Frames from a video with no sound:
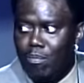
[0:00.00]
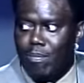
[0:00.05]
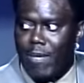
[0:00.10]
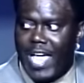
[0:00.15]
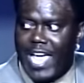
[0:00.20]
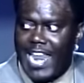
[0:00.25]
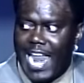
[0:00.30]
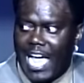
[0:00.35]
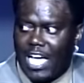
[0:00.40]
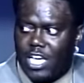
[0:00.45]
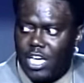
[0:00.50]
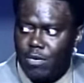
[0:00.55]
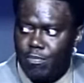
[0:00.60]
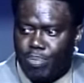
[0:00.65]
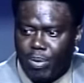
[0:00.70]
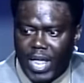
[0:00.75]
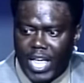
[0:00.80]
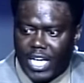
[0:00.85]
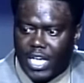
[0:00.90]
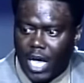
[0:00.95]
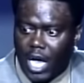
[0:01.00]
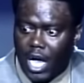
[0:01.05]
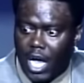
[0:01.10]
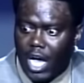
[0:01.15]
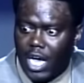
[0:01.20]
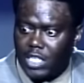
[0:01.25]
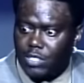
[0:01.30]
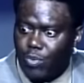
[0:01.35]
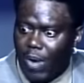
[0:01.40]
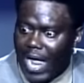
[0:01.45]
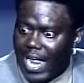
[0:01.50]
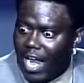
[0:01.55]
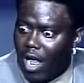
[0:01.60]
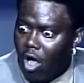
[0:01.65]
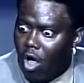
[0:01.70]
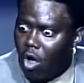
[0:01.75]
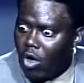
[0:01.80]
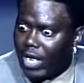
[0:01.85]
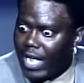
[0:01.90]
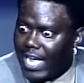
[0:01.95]
Man, I couldn't play cards right
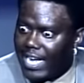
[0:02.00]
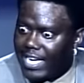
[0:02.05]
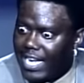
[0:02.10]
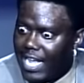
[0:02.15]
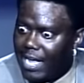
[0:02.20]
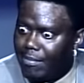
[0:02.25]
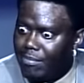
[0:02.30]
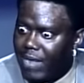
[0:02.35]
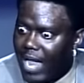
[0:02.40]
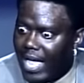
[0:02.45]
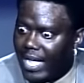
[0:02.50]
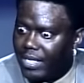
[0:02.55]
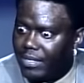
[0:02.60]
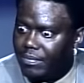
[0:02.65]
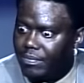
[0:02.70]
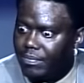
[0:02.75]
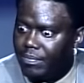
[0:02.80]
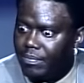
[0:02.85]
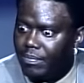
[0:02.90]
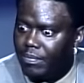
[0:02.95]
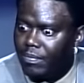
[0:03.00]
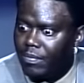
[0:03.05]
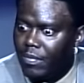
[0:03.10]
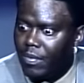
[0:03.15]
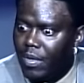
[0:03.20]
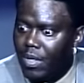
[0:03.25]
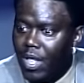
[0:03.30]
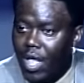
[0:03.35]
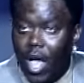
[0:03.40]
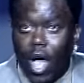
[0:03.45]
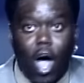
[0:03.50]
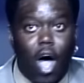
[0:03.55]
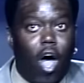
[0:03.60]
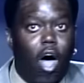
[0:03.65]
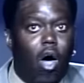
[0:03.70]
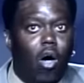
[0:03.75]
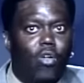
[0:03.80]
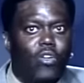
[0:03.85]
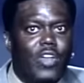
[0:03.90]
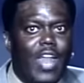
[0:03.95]
all goddamn night.
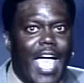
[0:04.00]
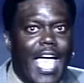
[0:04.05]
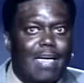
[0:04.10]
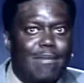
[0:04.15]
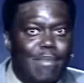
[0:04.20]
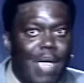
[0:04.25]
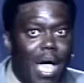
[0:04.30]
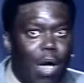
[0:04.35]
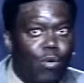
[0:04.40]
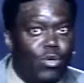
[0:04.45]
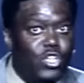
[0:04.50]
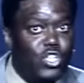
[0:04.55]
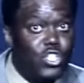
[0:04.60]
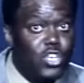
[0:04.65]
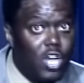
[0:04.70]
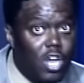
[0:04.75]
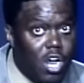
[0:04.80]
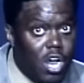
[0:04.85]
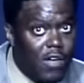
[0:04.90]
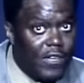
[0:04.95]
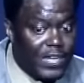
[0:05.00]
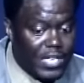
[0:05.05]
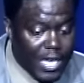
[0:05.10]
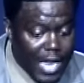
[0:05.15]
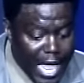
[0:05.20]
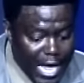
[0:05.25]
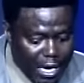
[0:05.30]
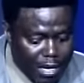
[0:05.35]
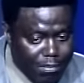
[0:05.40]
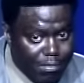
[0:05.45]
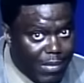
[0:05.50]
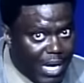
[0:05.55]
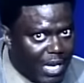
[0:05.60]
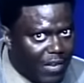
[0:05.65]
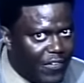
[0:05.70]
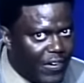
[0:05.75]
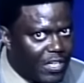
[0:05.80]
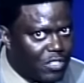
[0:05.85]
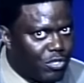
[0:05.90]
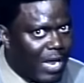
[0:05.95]
All night, man, I was nervous like a
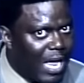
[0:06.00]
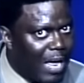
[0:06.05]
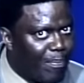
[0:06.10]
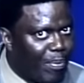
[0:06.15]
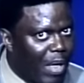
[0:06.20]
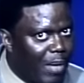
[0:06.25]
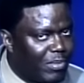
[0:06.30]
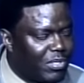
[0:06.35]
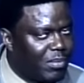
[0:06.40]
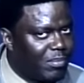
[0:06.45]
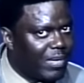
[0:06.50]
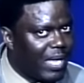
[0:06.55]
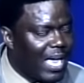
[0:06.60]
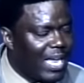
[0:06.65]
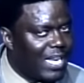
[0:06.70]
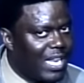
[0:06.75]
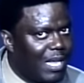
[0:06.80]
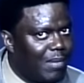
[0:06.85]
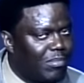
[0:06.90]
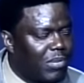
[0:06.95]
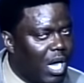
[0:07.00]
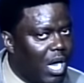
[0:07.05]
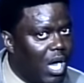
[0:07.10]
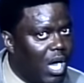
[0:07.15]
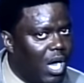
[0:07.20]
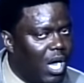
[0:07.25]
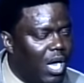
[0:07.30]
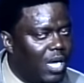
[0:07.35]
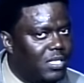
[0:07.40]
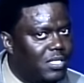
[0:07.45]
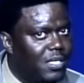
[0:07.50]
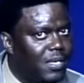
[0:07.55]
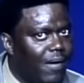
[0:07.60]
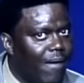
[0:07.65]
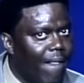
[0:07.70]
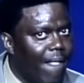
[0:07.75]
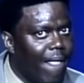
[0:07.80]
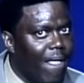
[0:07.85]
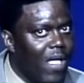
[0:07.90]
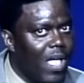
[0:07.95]
motherfucker trying to play with some goddamn cards.
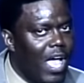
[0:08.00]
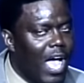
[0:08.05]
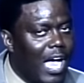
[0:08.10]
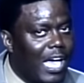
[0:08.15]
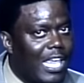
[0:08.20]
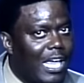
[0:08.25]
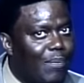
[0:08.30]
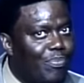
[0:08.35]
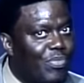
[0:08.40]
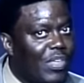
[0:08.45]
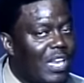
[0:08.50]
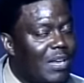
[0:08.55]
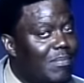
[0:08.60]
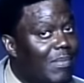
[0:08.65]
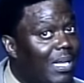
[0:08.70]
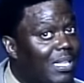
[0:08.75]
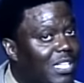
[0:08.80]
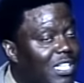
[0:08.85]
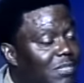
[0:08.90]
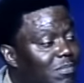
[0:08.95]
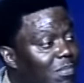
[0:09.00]
I kept thinking about